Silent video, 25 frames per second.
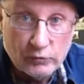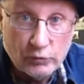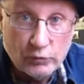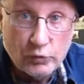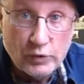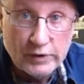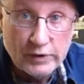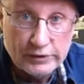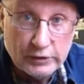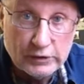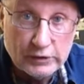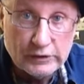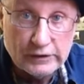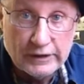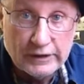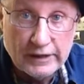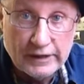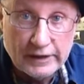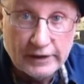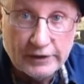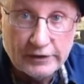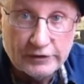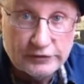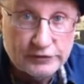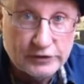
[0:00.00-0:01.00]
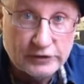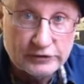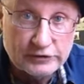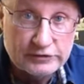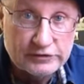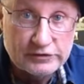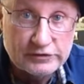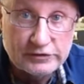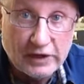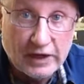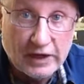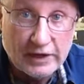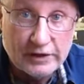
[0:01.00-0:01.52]
with a lid and just
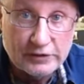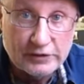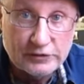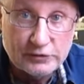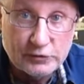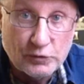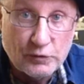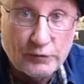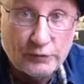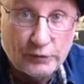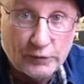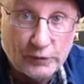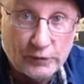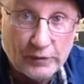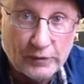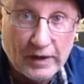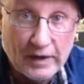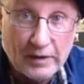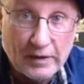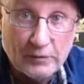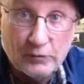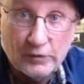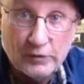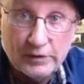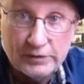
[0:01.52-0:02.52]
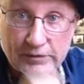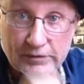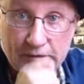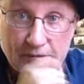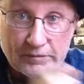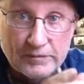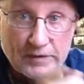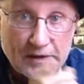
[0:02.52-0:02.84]
started goofing around with,